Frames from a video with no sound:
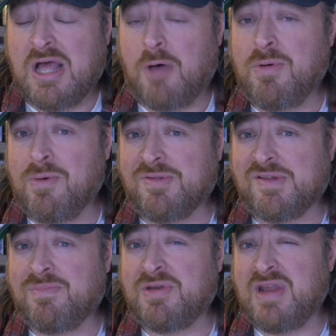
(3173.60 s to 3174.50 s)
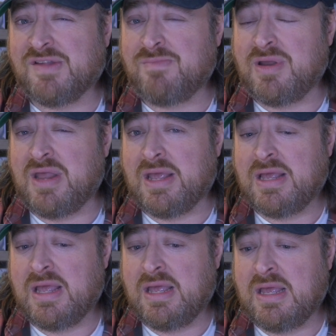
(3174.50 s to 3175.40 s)
I'll be ripping something next
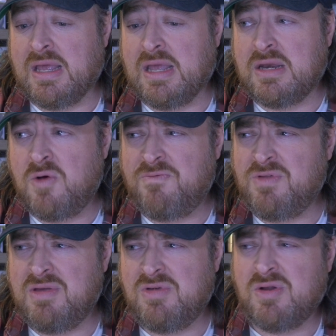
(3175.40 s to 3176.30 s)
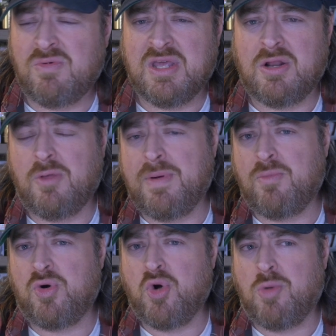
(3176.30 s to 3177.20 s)
Monday. And hopefully, you know, we'll get a little bit
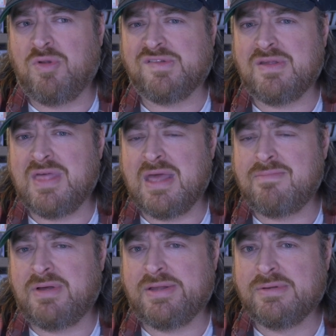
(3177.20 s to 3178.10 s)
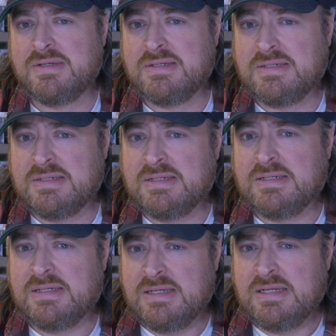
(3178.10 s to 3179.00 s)
more normalcy then, but
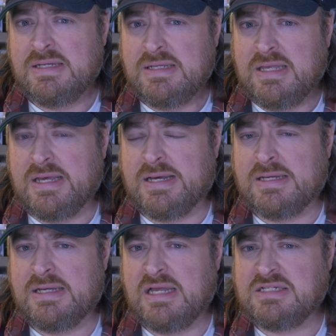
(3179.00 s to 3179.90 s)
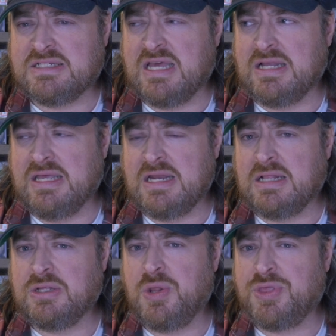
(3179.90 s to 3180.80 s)
yeah, I just gotta get
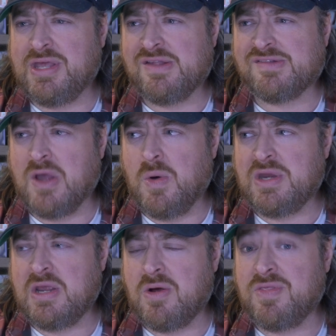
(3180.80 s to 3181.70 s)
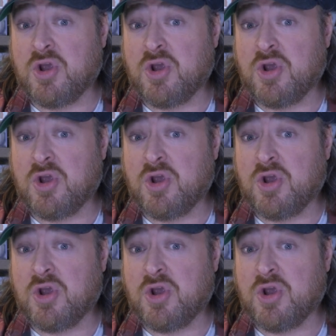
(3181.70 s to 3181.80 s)
a little things going here on